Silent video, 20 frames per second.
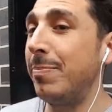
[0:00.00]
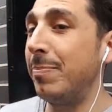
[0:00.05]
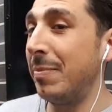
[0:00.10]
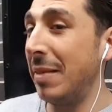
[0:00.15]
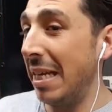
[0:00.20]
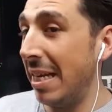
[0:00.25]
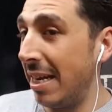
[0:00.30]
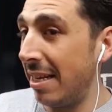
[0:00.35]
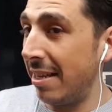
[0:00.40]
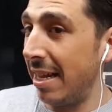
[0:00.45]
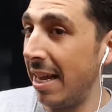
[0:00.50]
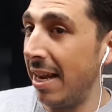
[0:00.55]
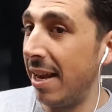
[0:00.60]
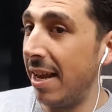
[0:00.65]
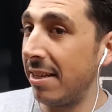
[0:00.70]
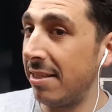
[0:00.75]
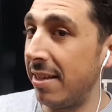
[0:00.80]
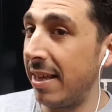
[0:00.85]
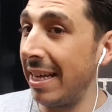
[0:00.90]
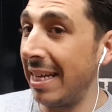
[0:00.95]
getting a
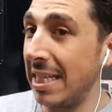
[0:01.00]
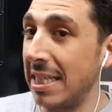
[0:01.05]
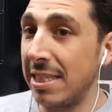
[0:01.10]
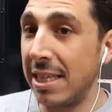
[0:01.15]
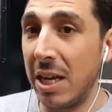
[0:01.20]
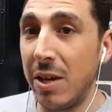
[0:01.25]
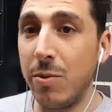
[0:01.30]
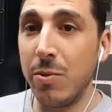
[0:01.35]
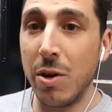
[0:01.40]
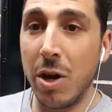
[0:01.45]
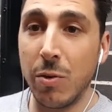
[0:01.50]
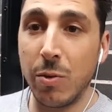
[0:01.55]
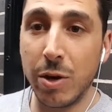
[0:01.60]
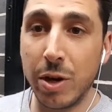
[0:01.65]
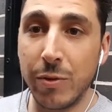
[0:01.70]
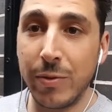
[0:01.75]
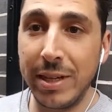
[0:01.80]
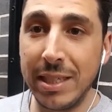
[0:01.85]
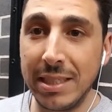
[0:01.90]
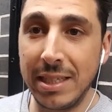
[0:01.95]
tender so they can see what a
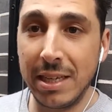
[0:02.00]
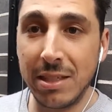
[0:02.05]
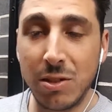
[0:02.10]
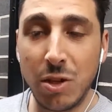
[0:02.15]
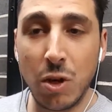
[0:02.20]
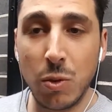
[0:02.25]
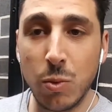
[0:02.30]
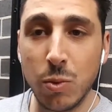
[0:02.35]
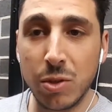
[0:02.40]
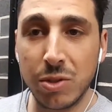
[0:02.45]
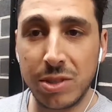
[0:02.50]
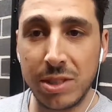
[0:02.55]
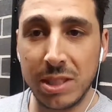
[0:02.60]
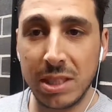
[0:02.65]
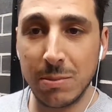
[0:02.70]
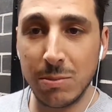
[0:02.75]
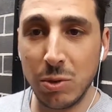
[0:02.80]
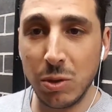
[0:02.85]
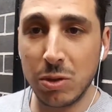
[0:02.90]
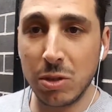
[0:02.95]
recessed hot water
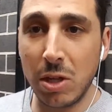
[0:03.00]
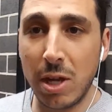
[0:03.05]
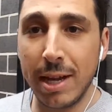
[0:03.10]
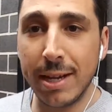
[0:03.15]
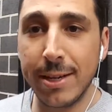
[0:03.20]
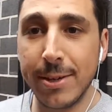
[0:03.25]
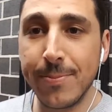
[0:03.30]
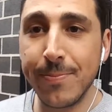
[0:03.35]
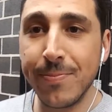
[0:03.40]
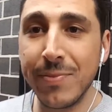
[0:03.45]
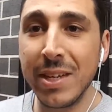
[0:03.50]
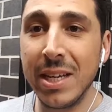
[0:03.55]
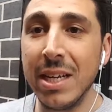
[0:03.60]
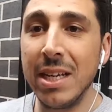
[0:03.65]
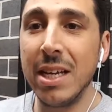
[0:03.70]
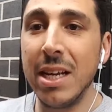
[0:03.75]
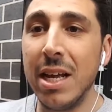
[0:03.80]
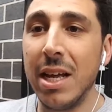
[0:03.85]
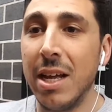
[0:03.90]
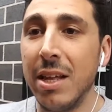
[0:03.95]
system looks like.
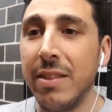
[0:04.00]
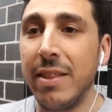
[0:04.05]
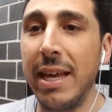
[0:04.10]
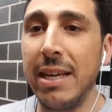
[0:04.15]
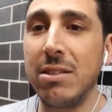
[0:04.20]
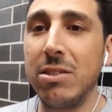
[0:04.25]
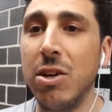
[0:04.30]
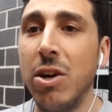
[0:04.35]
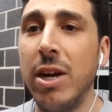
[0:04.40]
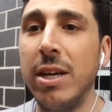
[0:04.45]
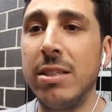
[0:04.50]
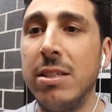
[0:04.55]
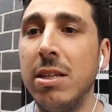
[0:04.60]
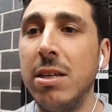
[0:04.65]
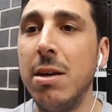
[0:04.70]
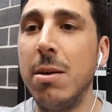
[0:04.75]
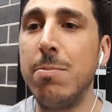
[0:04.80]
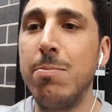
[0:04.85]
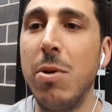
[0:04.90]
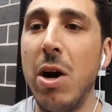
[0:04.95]
Thanks guys,
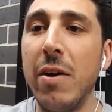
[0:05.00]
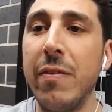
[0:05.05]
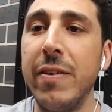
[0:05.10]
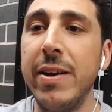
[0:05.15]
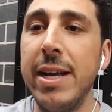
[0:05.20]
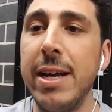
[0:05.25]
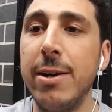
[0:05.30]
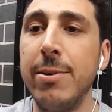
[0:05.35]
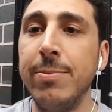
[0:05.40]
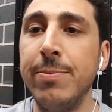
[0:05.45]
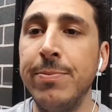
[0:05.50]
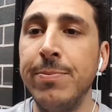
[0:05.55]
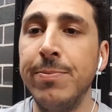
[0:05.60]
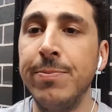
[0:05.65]
bye for now.